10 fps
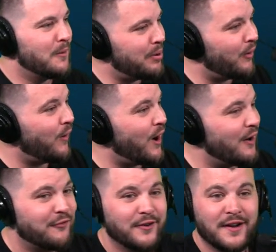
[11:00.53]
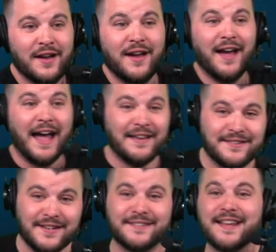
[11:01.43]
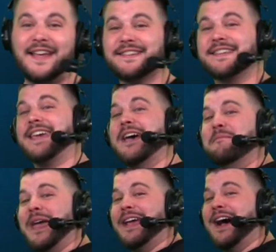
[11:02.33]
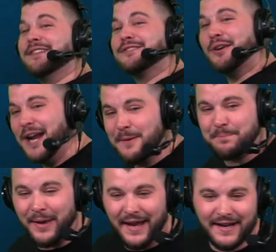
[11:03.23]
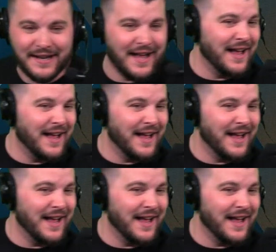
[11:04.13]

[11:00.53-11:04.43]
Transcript: pull off, as he says, give me a three-peat,